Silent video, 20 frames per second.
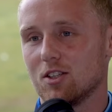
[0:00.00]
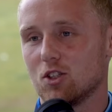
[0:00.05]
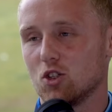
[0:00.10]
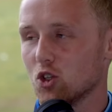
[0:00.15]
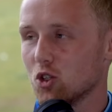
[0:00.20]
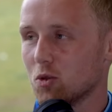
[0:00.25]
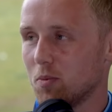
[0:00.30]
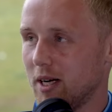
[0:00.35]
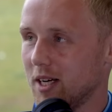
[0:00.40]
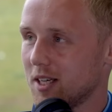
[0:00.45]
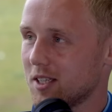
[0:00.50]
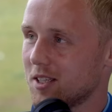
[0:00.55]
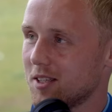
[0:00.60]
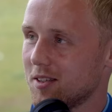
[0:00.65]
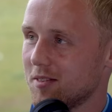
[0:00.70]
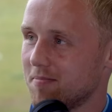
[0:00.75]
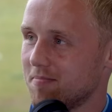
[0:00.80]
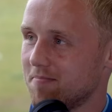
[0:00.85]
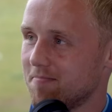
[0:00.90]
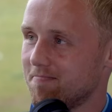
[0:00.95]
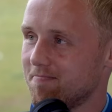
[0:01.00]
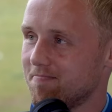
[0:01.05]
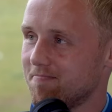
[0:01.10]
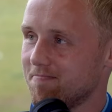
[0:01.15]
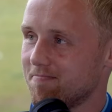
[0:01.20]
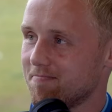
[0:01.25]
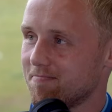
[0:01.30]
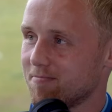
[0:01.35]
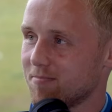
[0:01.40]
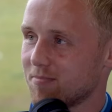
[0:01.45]
George Best
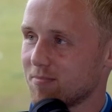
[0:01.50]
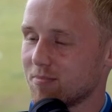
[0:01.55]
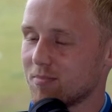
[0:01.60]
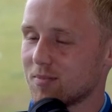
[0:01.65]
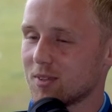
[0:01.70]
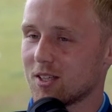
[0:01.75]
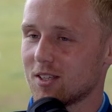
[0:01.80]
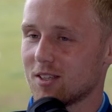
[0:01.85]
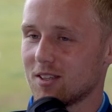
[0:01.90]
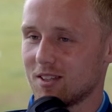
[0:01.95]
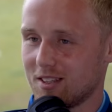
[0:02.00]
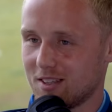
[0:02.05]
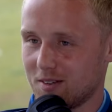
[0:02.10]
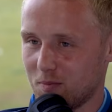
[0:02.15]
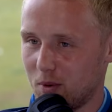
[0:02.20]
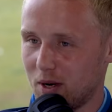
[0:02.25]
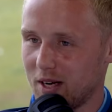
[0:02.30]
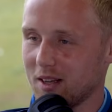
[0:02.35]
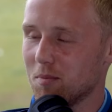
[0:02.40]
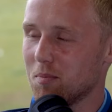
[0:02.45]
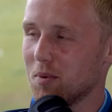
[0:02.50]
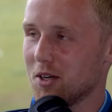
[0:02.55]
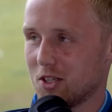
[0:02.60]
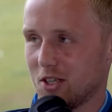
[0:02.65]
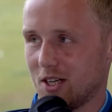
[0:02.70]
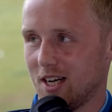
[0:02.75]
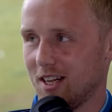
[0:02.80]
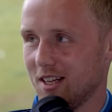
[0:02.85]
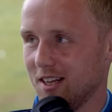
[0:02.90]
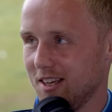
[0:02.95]
to bring the
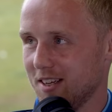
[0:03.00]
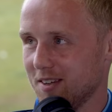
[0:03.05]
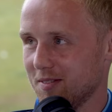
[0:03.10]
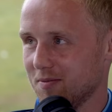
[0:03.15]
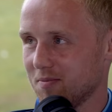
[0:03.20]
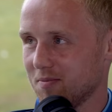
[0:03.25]
personality.